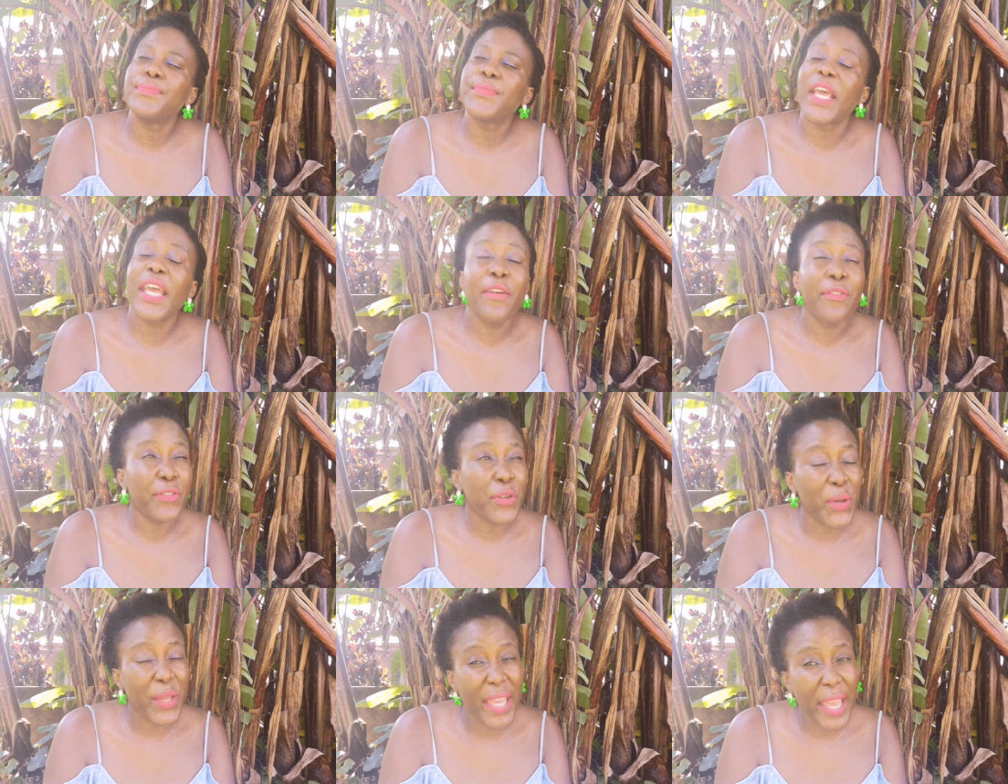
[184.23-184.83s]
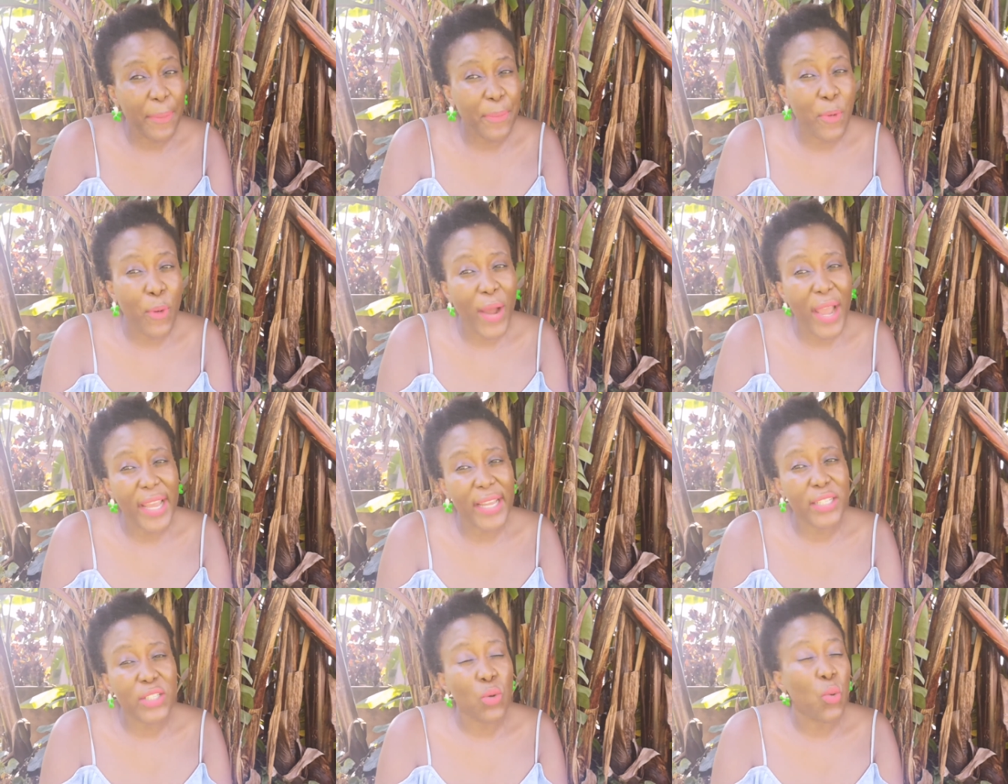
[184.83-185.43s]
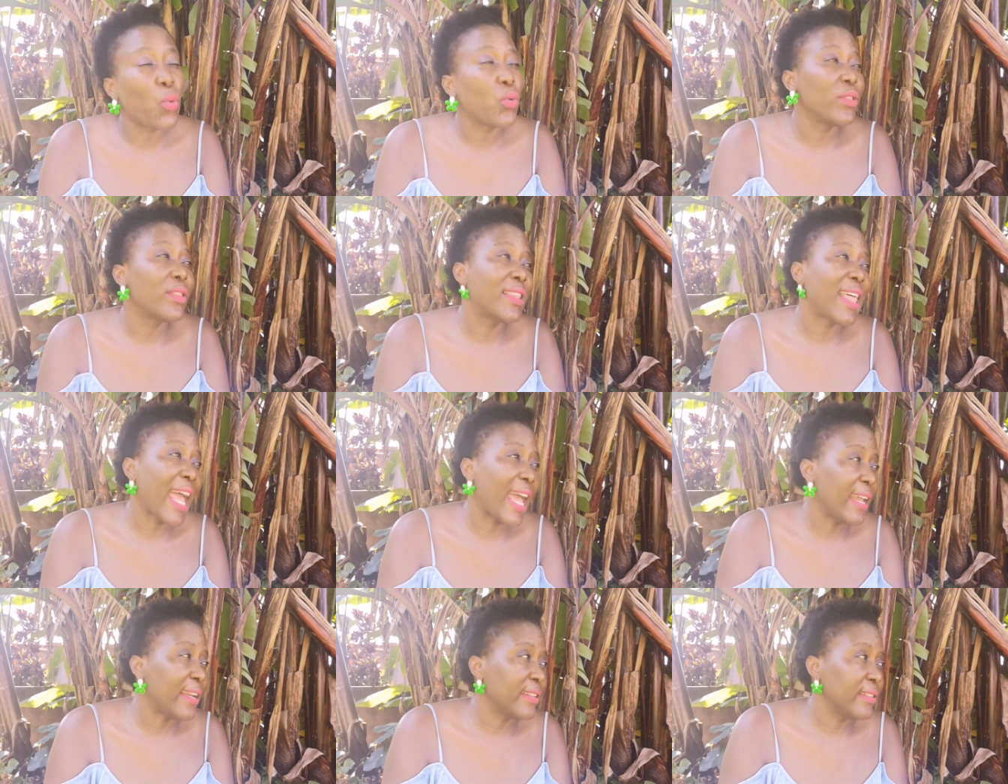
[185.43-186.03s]
If you keep quiet,
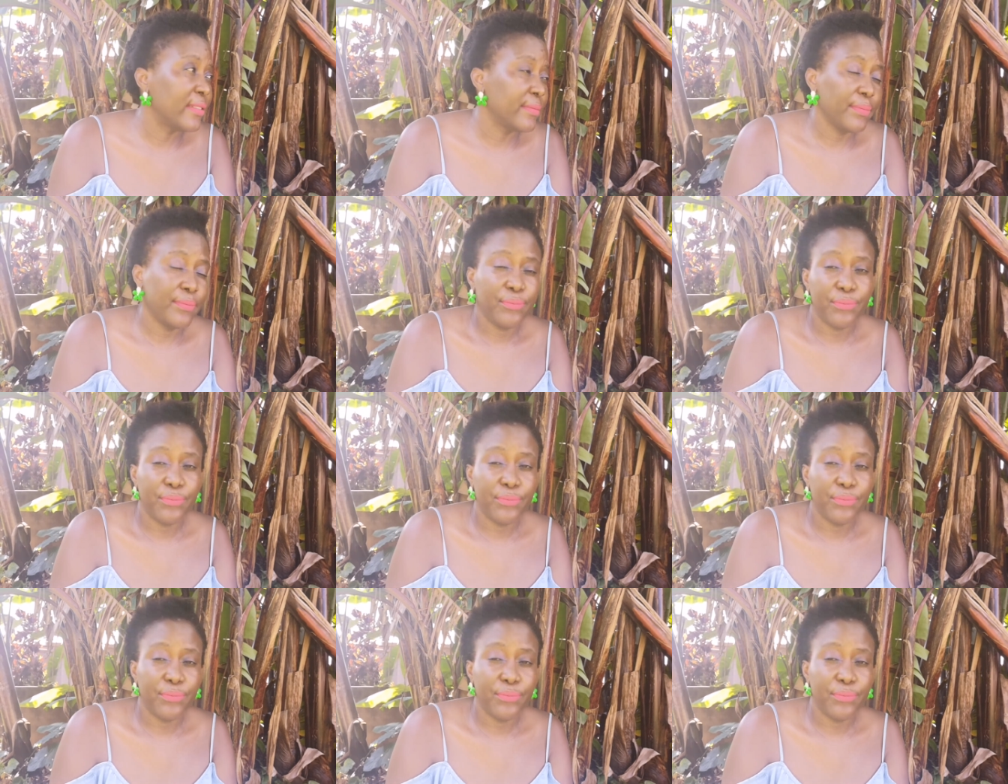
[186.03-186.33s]
then